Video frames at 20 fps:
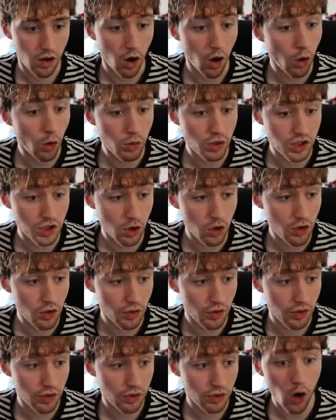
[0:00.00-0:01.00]
Oh, we're
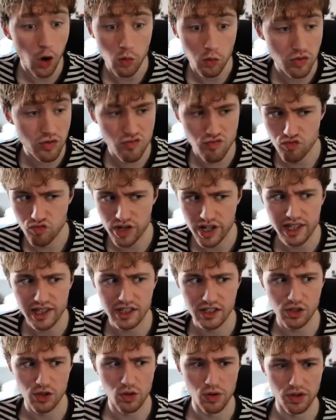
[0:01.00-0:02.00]
done. Oh, we're
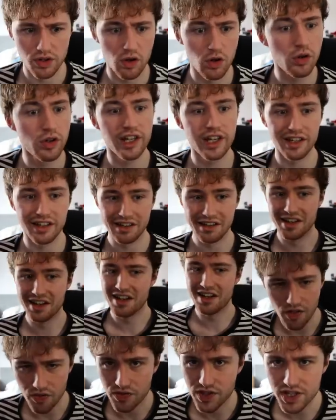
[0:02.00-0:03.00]
really done. Okay,
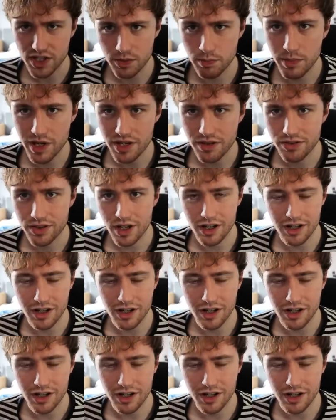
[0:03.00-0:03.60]
this myth,